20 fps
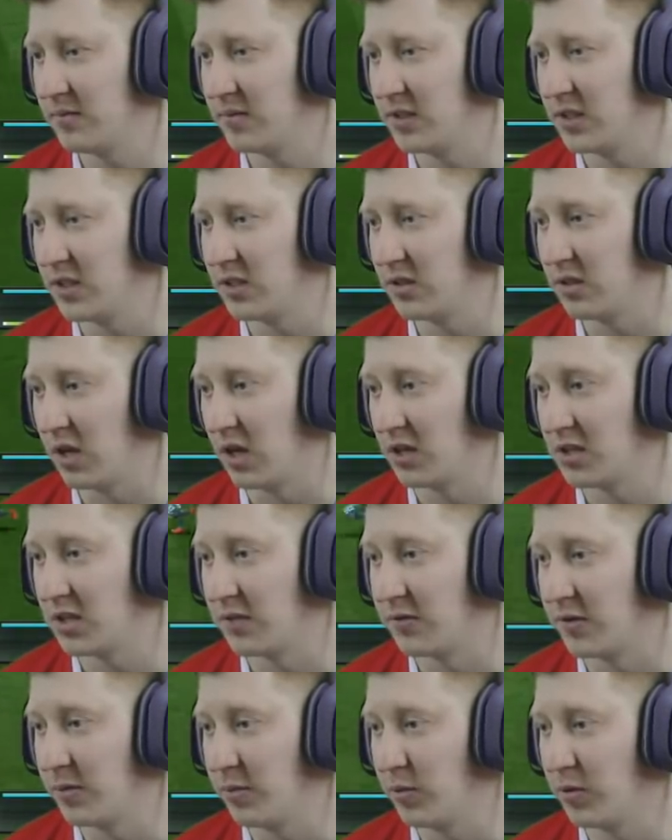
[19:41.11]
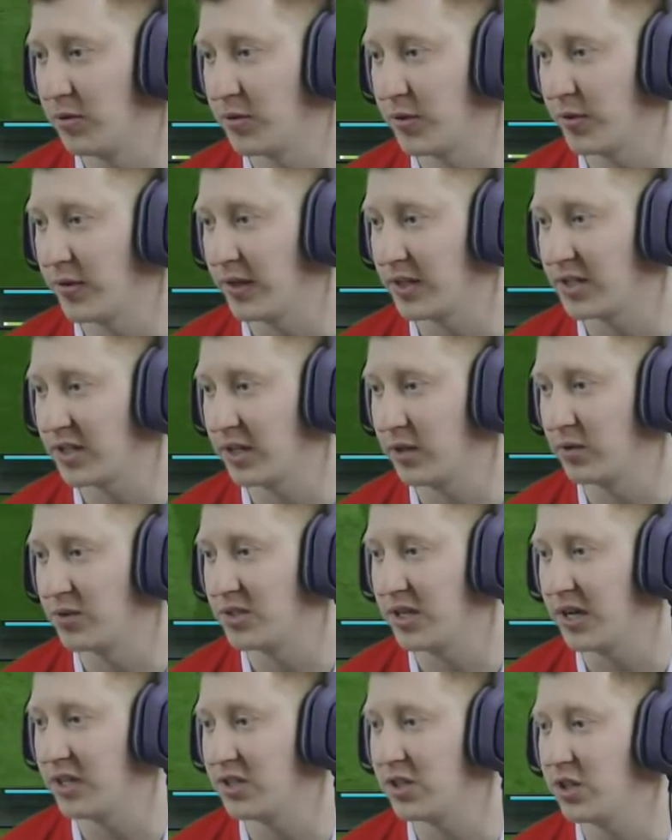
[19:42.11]
He's asking for the ball through that channel,
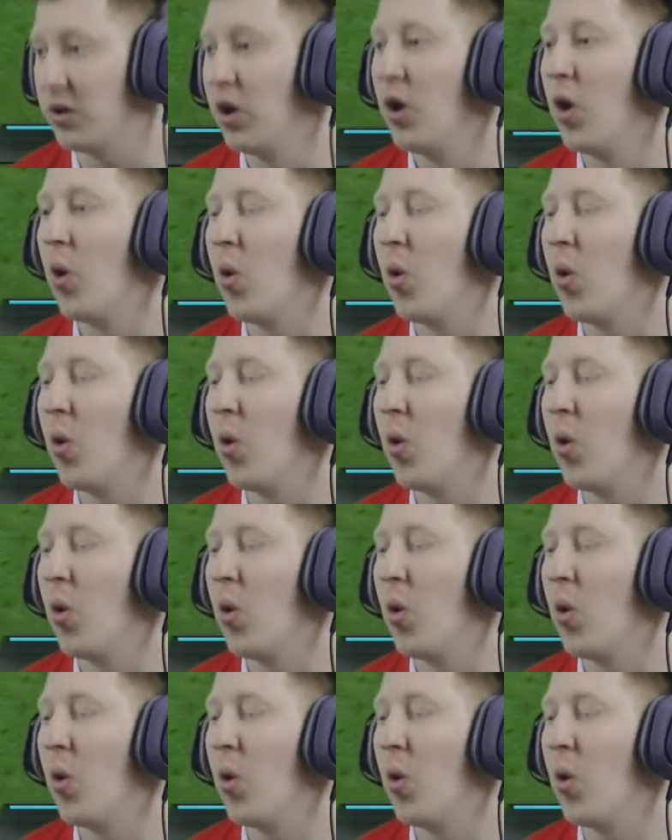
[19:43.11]
Diego.